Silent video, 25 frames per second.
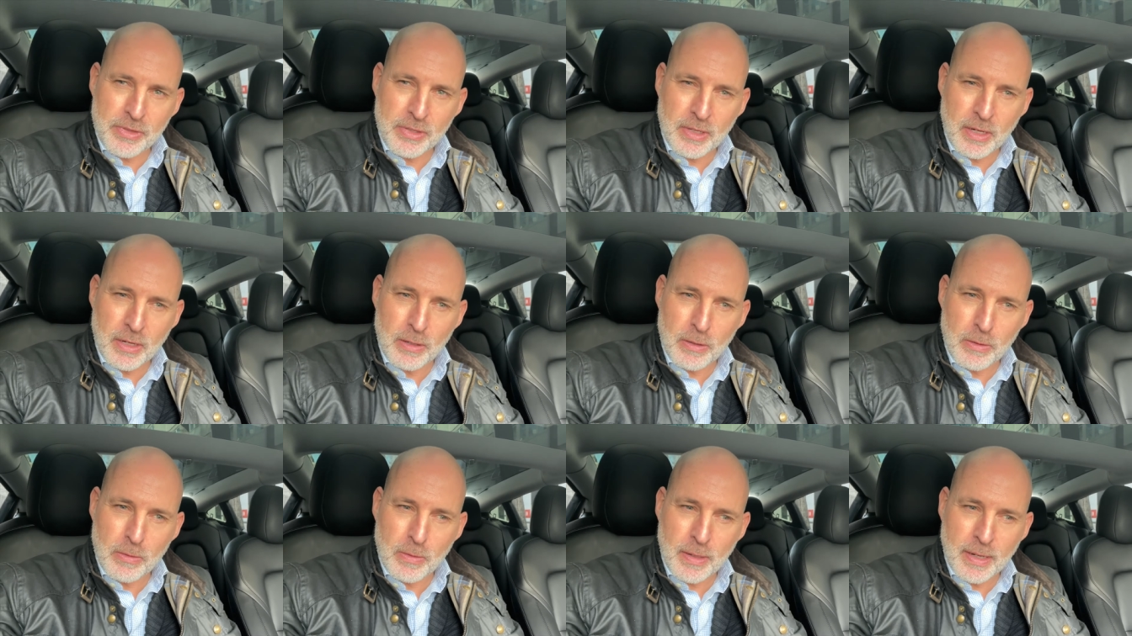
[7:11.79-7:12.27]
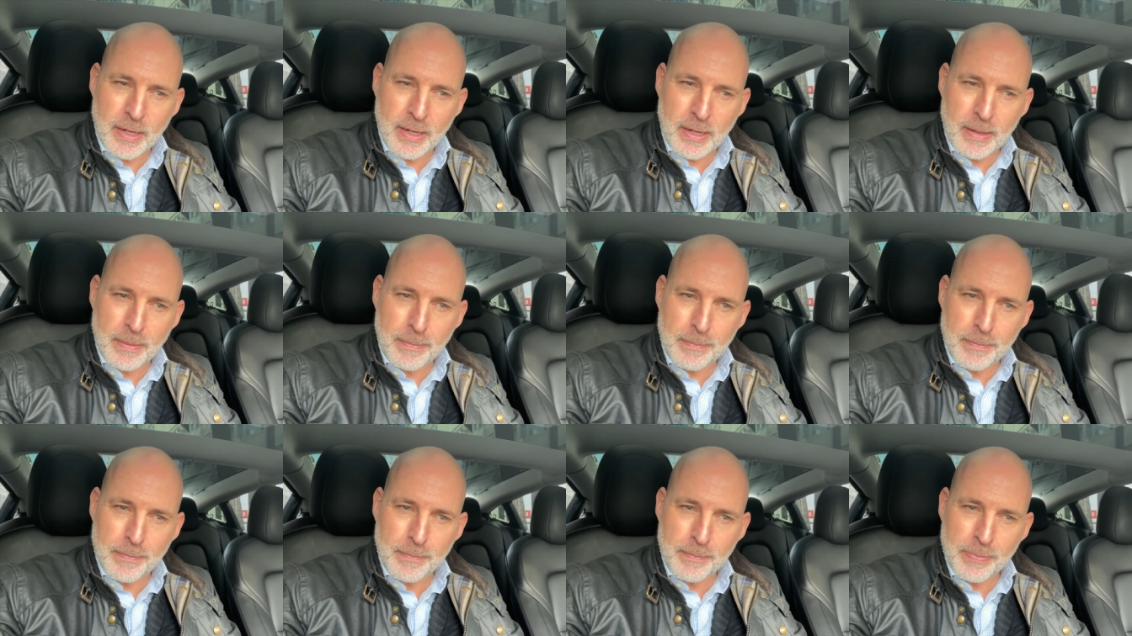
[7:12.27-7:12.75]
So
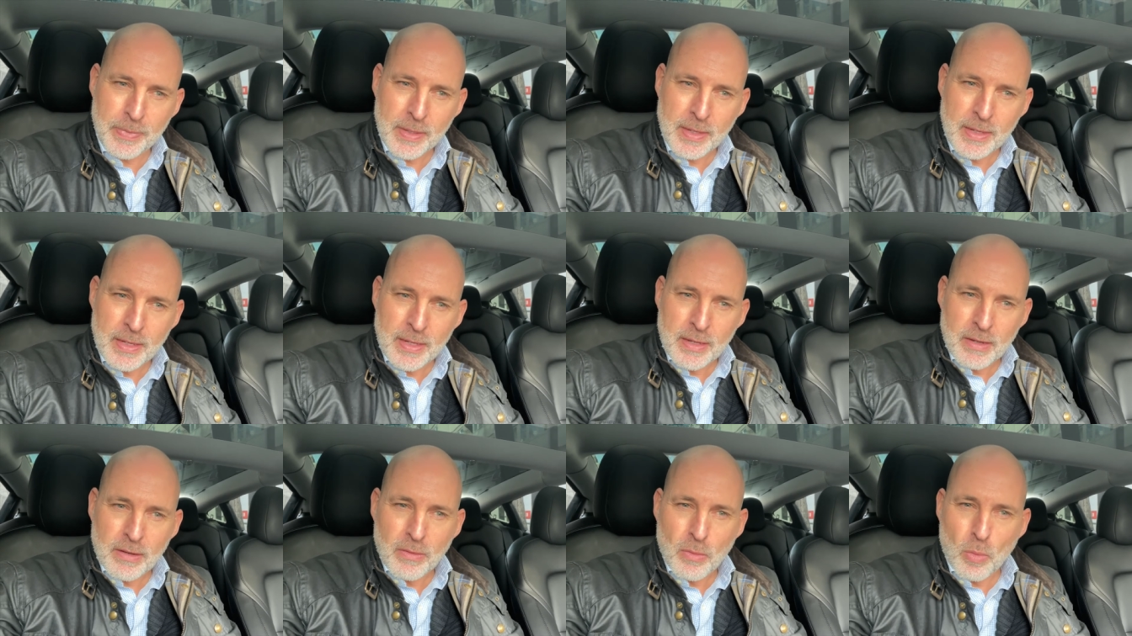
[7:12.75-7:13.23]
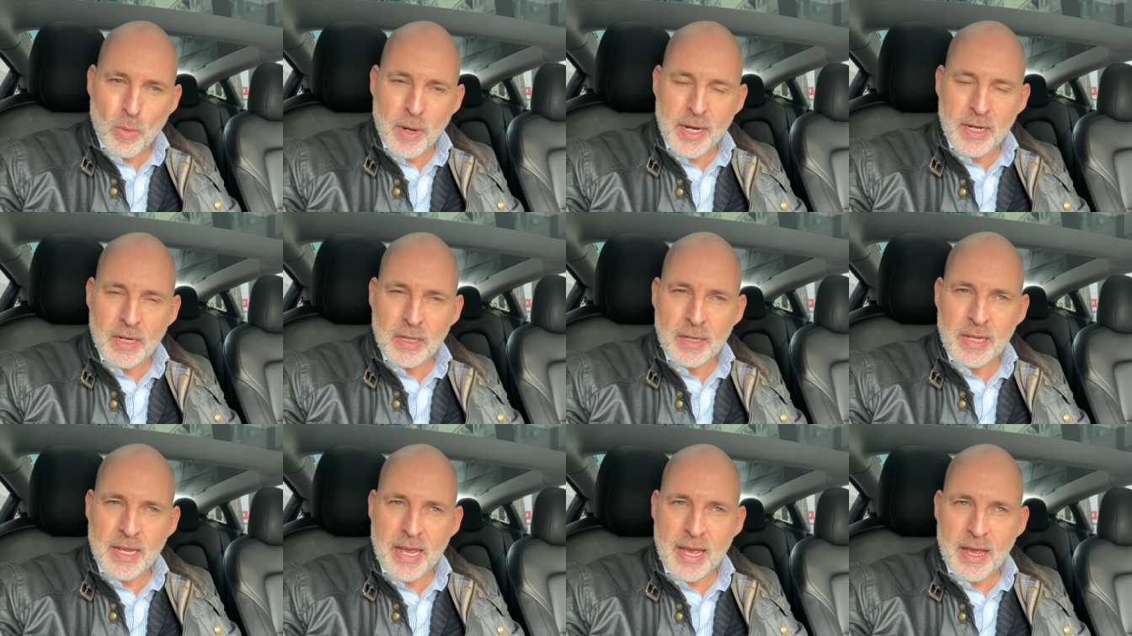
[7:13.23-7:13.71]
we're
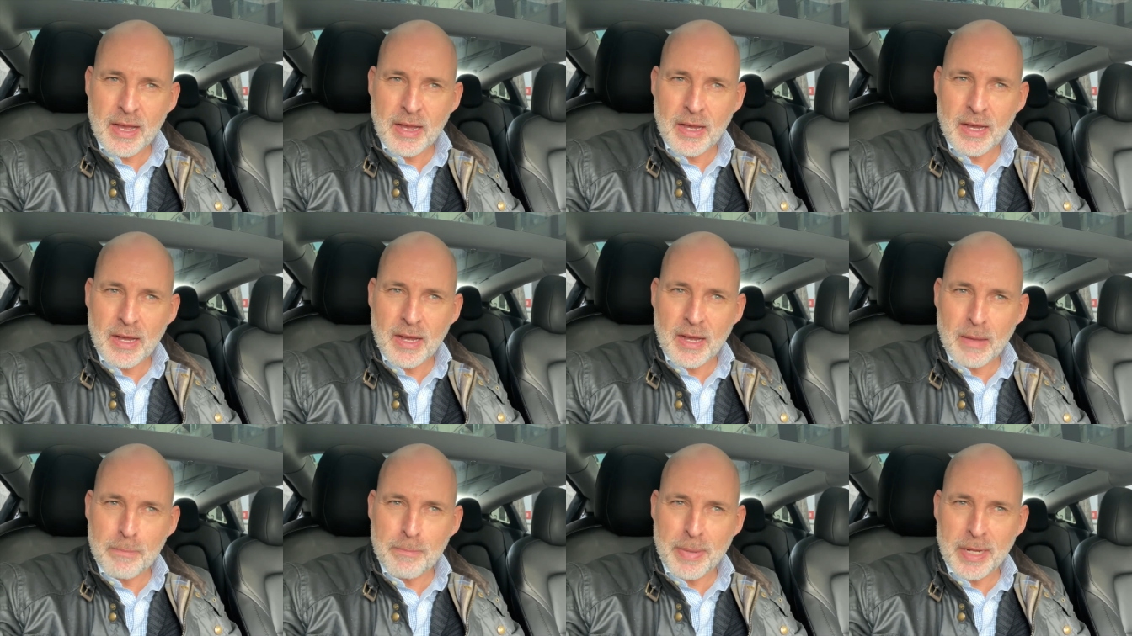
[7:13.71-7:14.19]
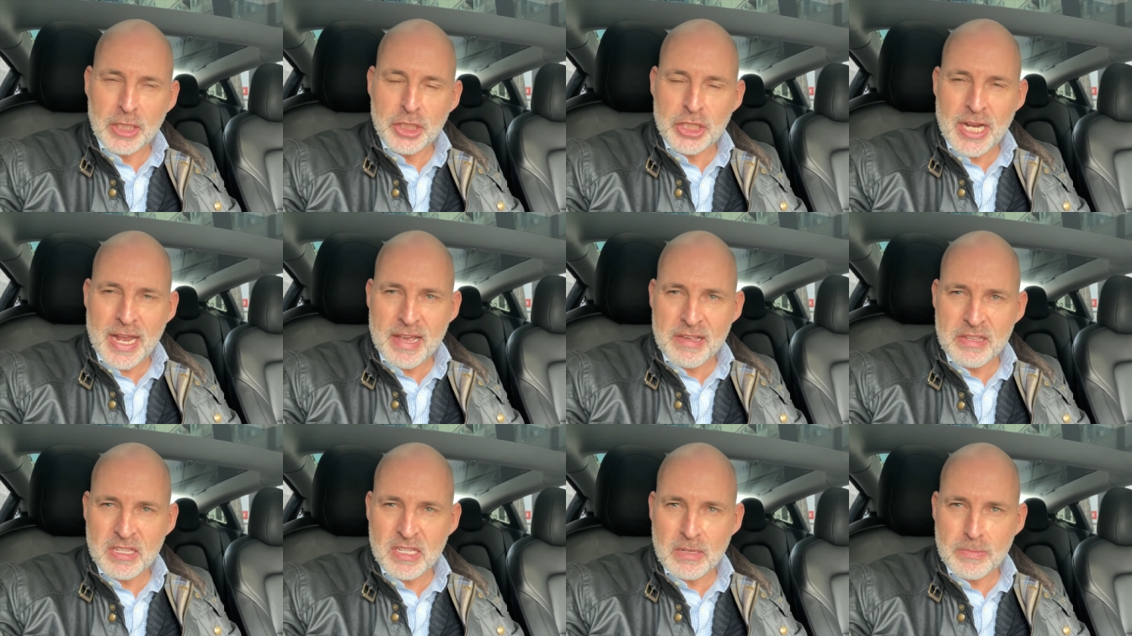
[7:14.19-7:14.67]
going to get a
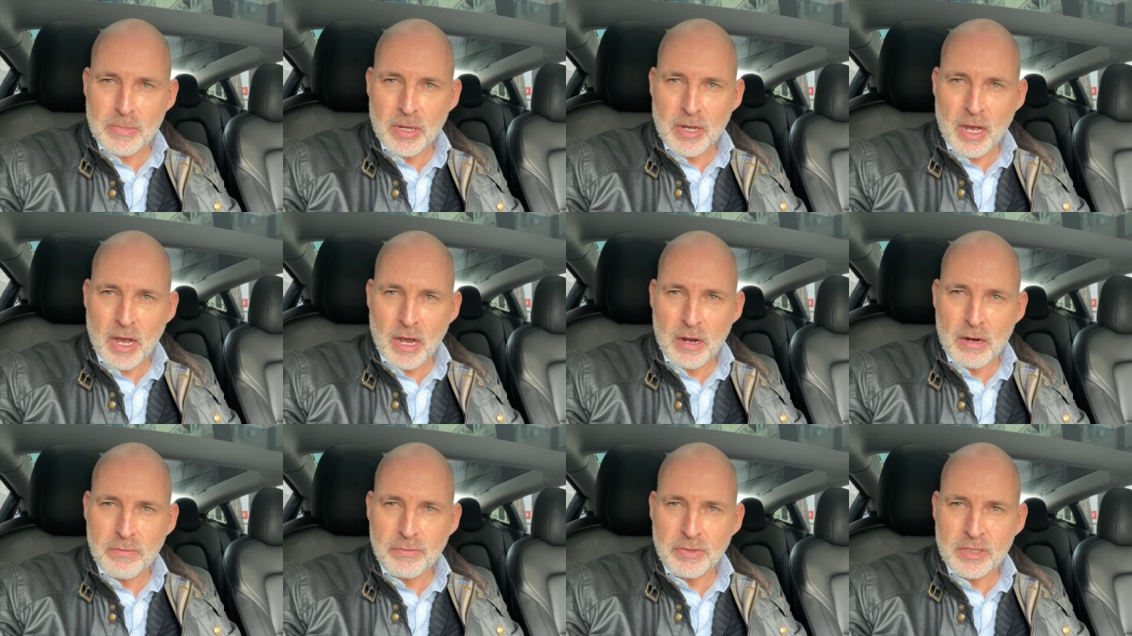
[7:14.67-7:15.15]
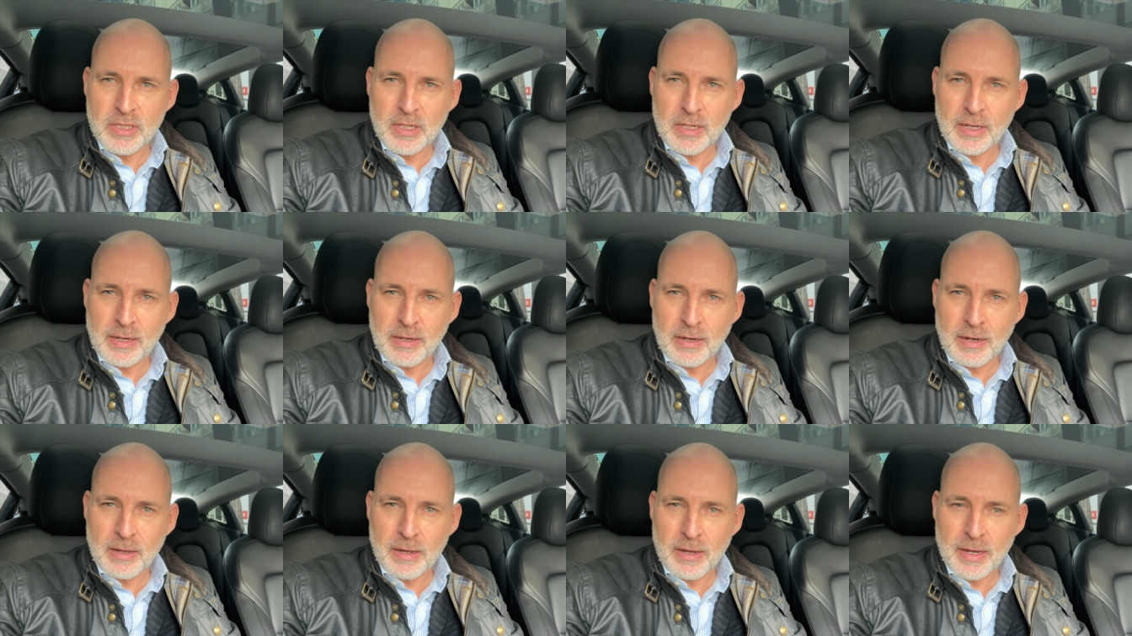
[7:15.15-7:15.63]
budget estimate over to
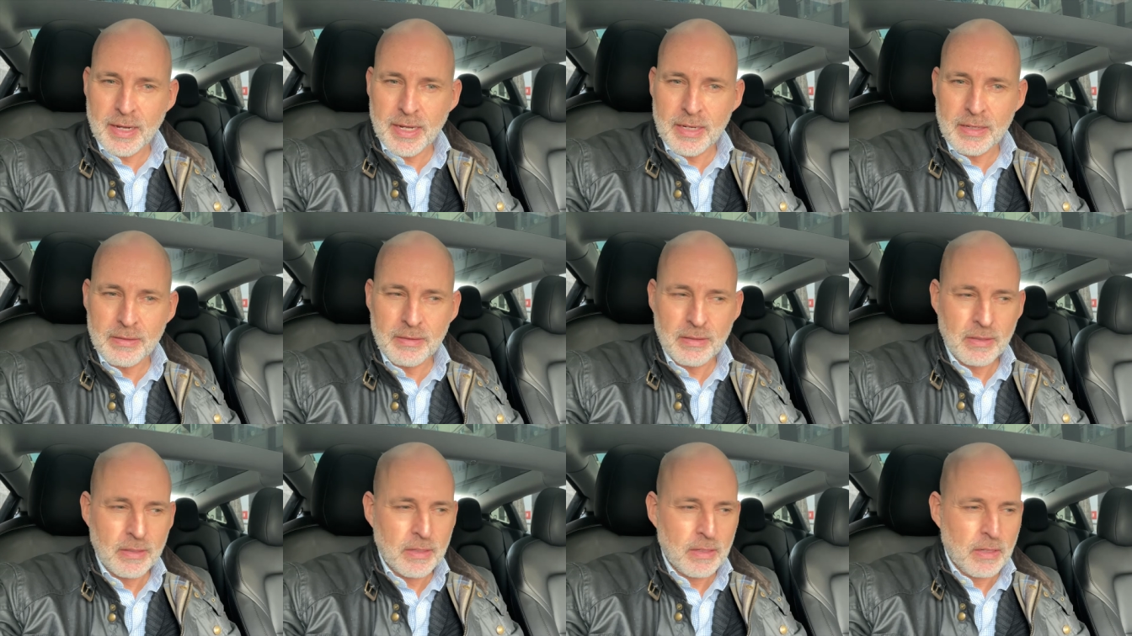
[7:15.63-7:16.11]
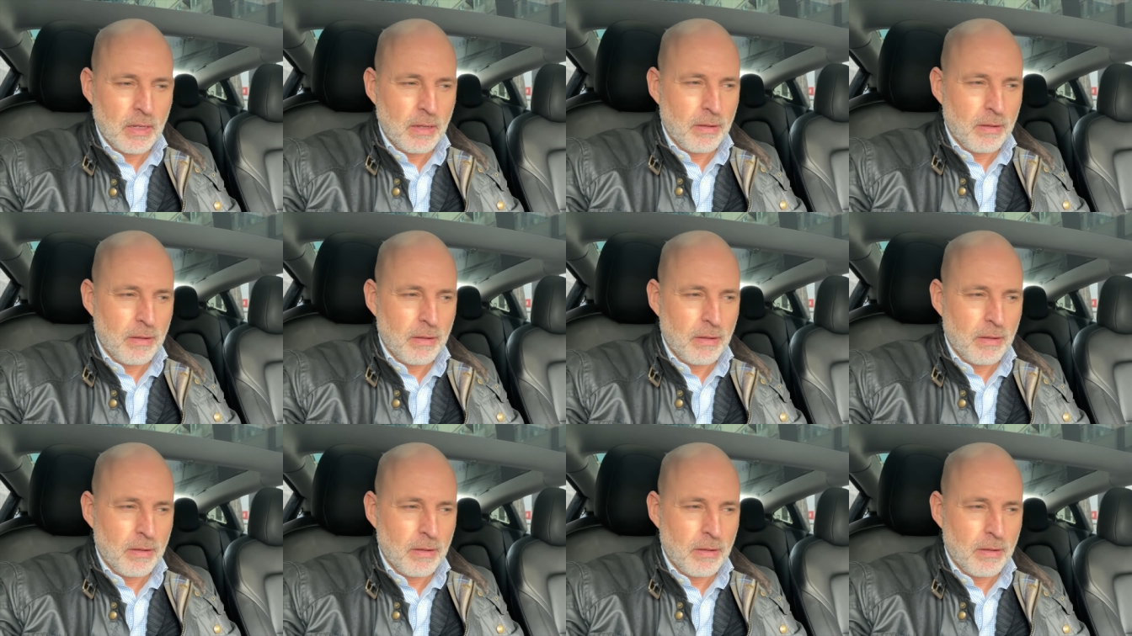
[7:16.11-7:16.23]
the client